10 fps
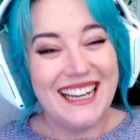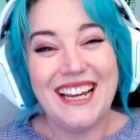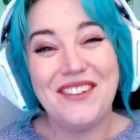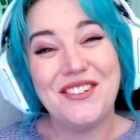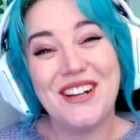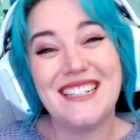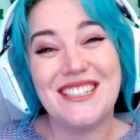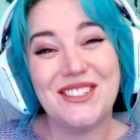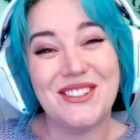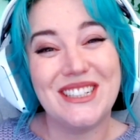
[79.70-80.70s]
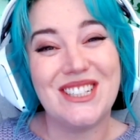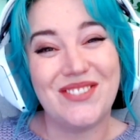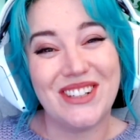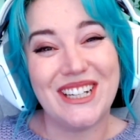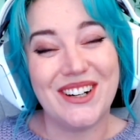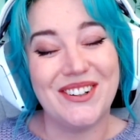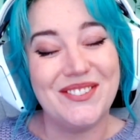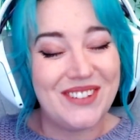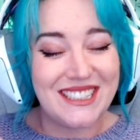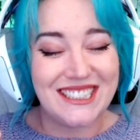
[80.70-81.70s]
If you guys enjoyed this video,
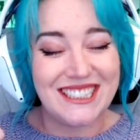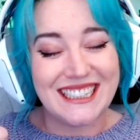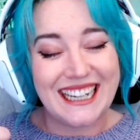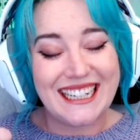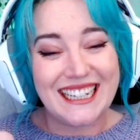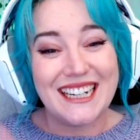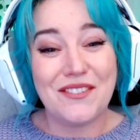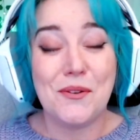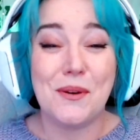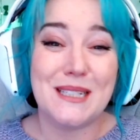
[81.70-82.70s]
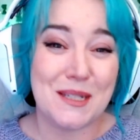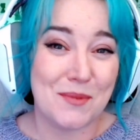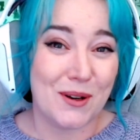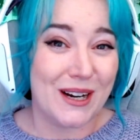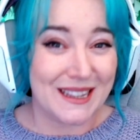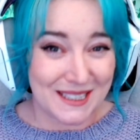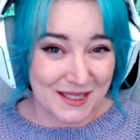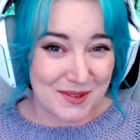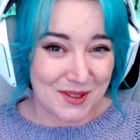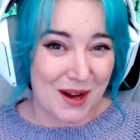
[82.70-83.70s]
make sure you like it. If you want to see more, hit the
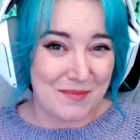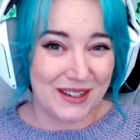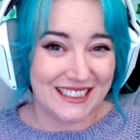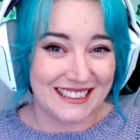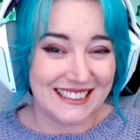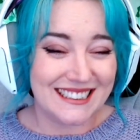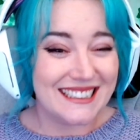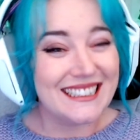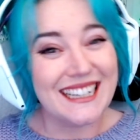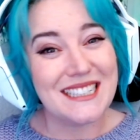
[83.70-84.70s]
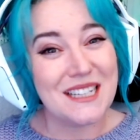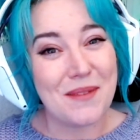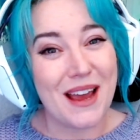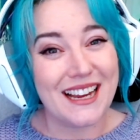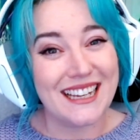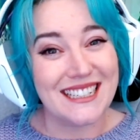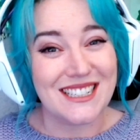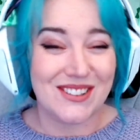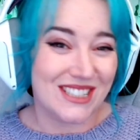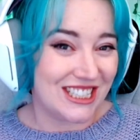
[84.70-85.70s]
subscribe button. Let's get back
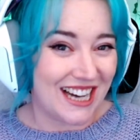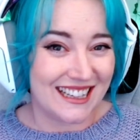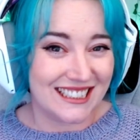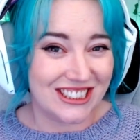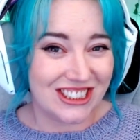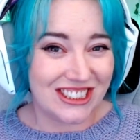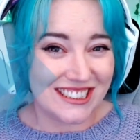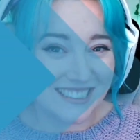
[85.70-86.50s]
into the challenge.